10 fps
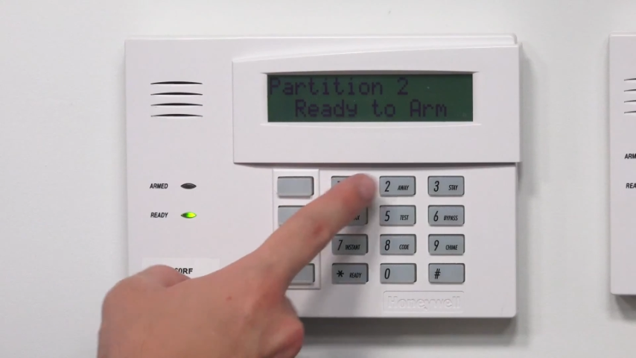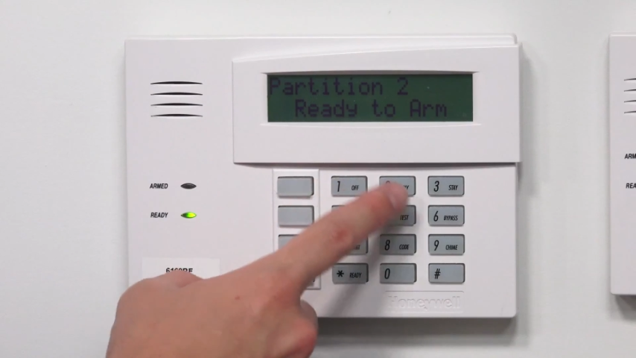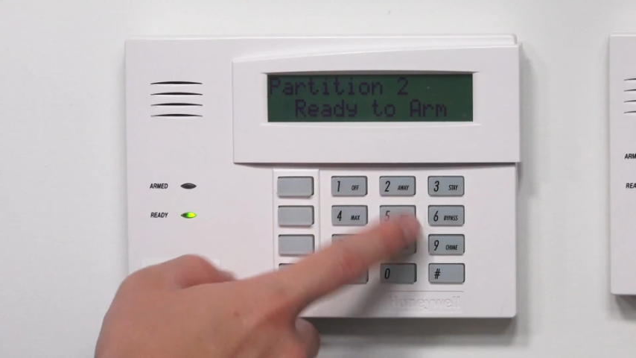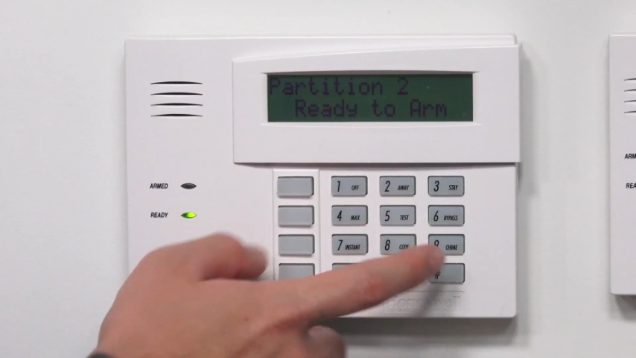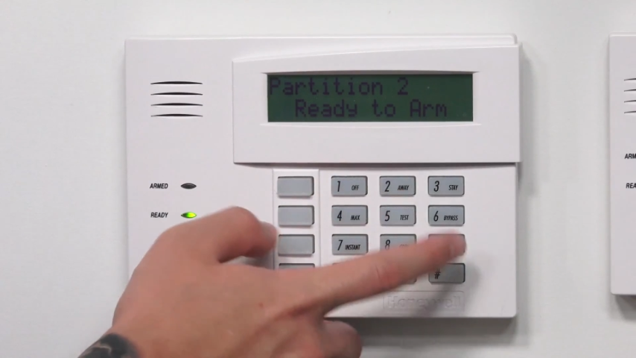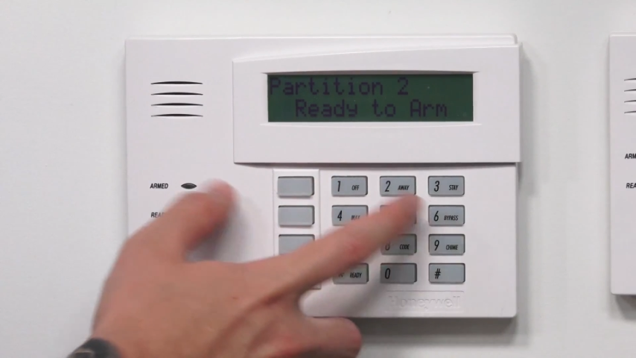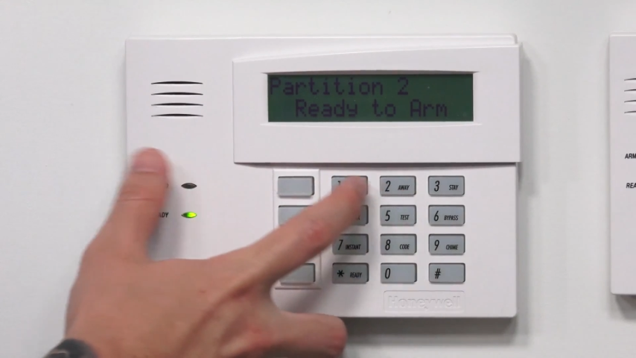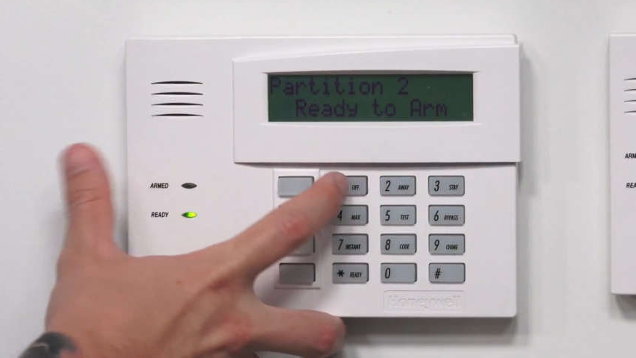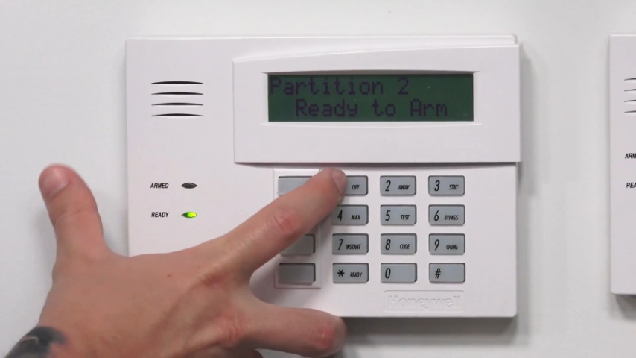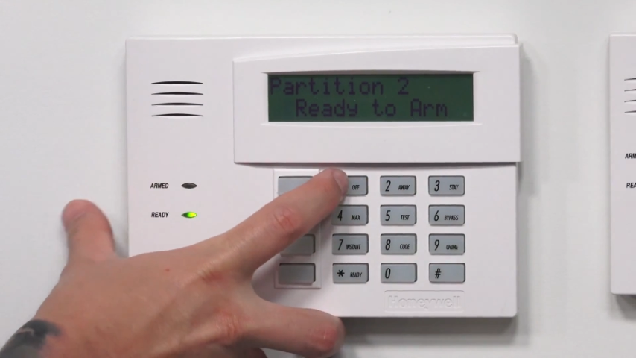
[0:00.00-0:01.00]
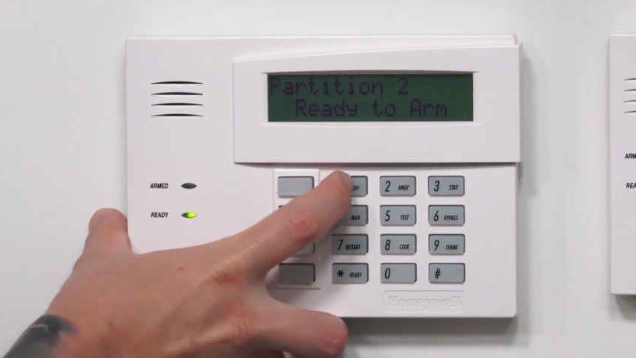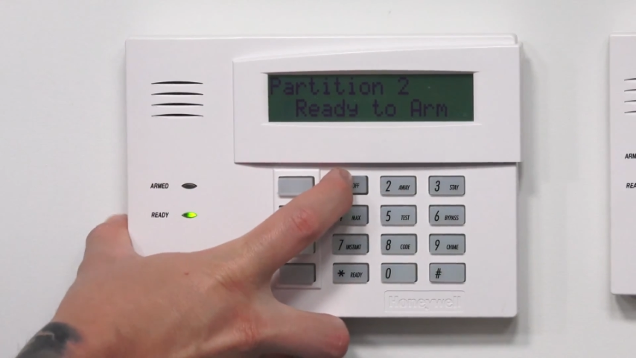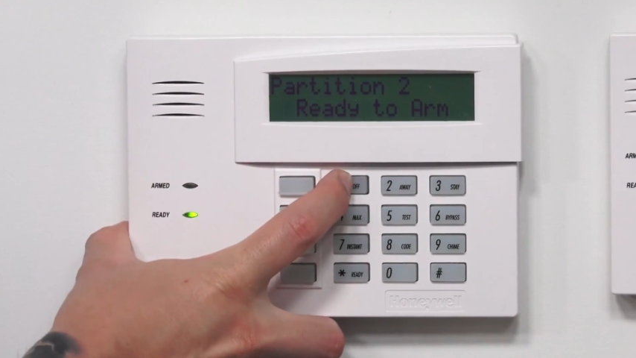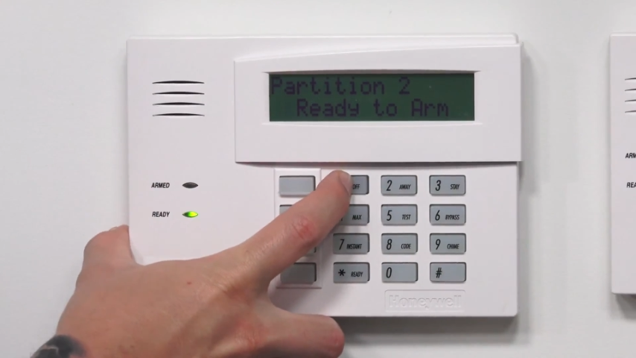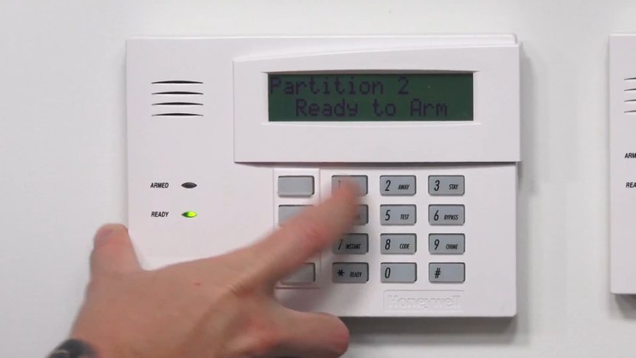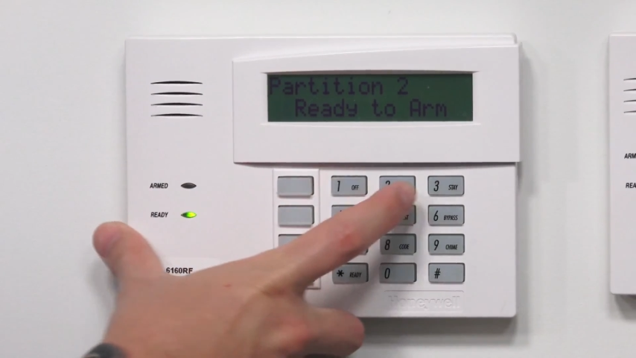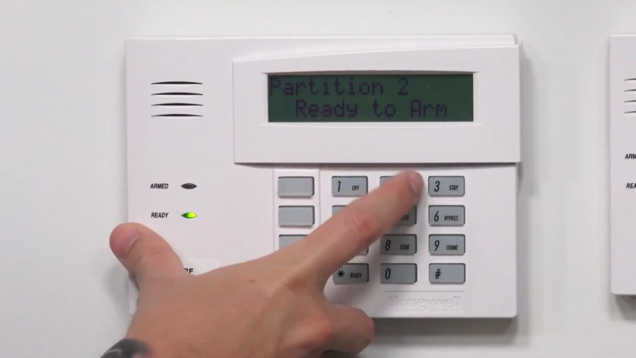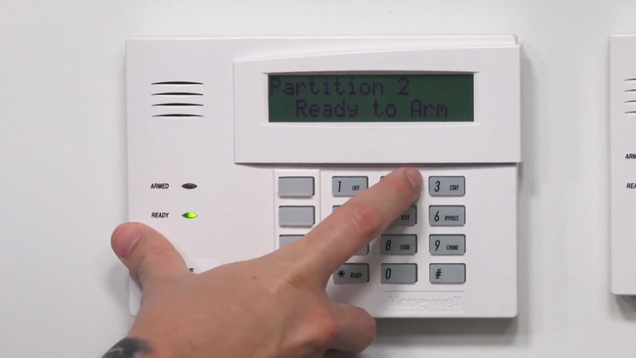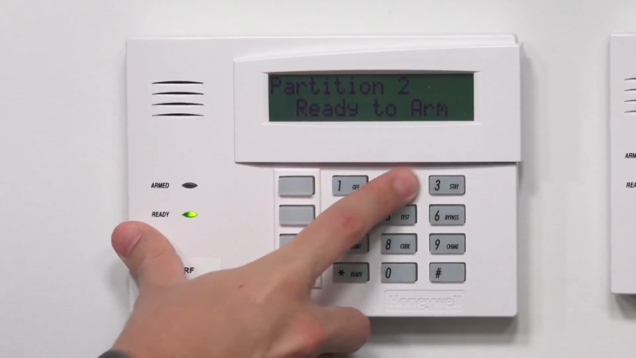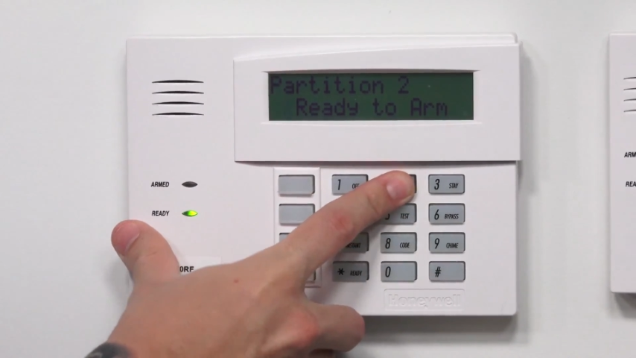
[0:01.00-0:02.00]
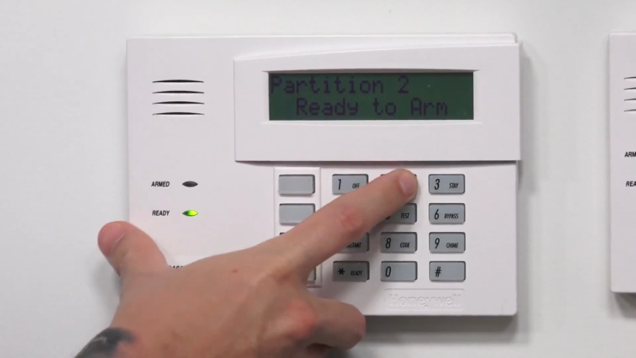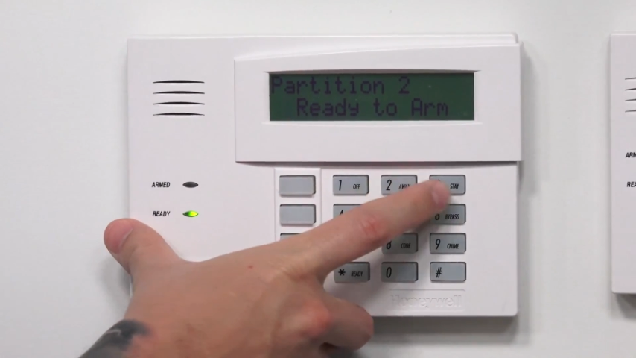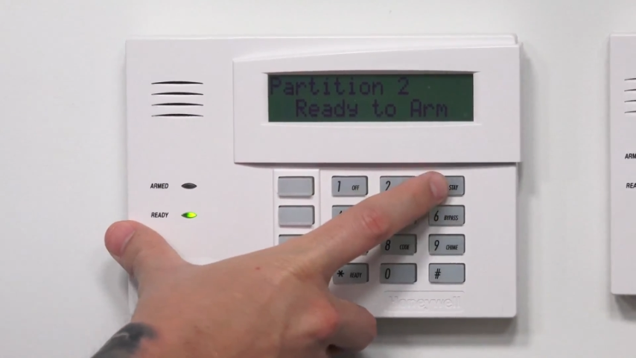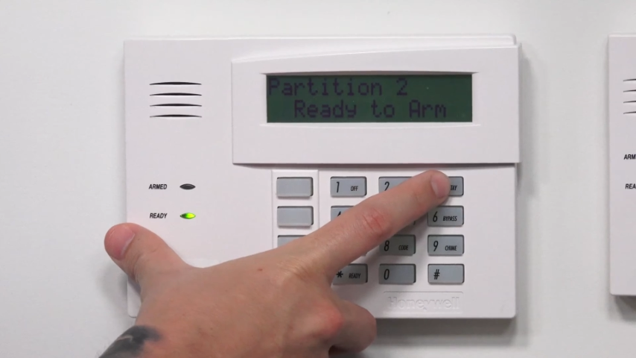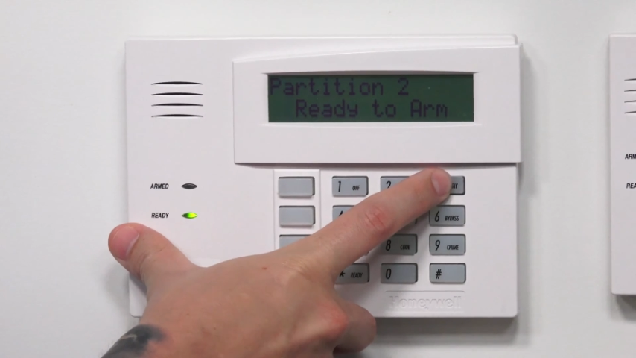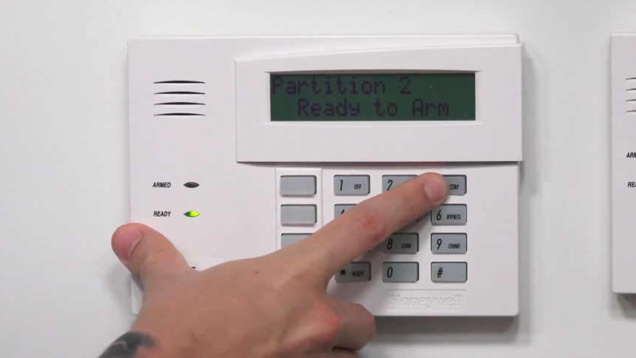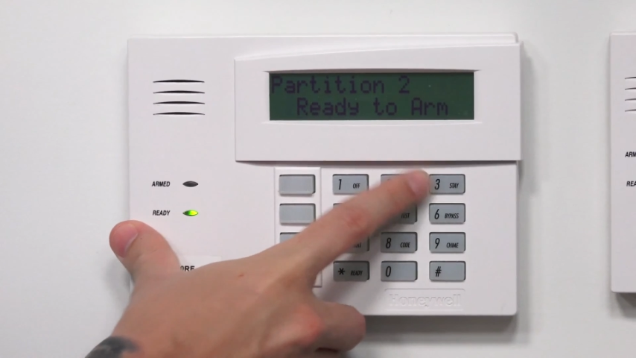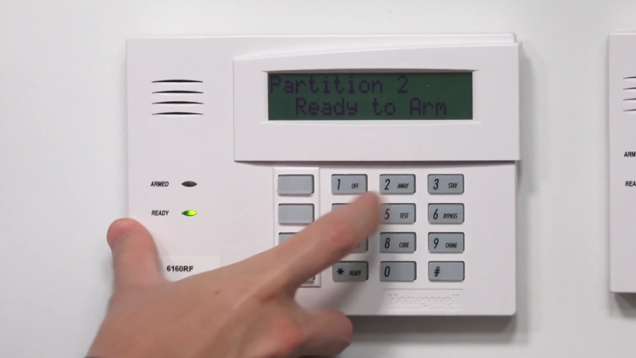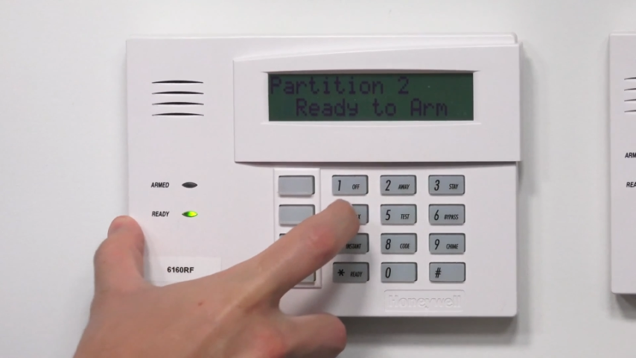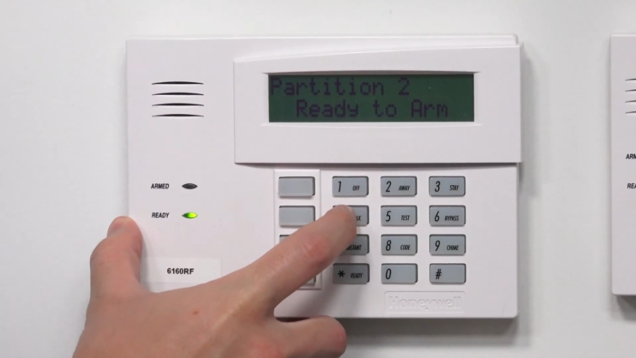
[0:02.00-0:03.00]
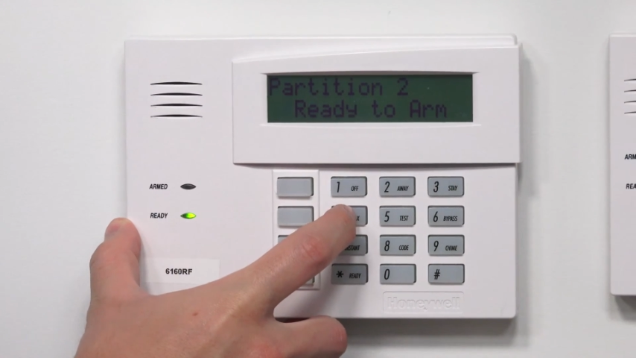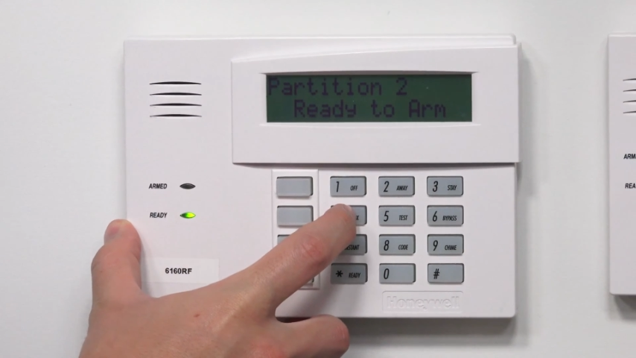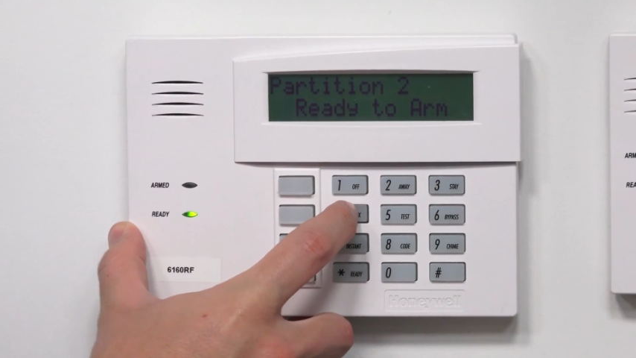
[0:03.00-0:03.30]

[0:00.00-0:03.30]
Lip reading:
(no speaker visible)